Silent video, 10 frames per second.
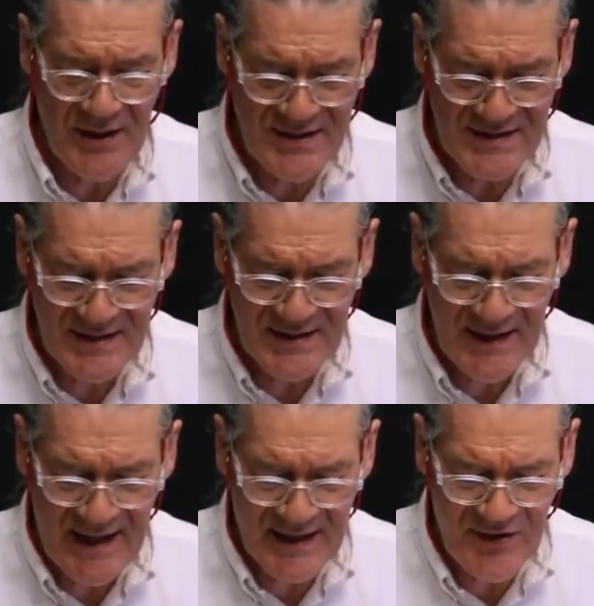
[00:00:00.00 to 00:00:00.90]
just
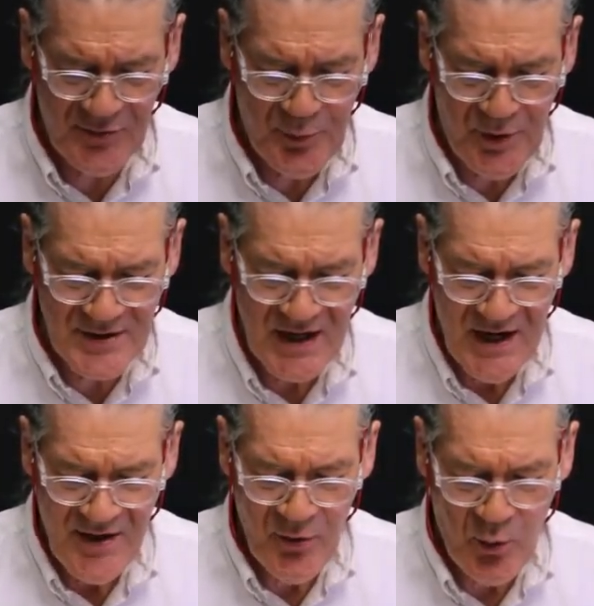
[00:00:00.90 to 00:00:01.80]
letting this brush,
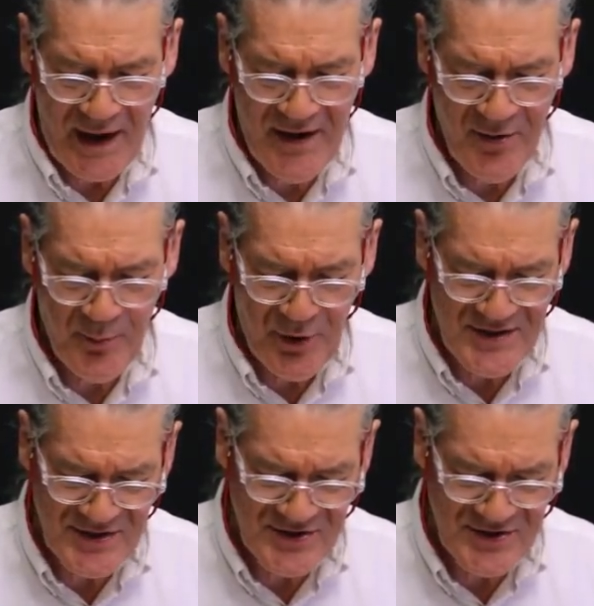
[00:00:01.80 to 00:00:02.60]
the weight of the brush is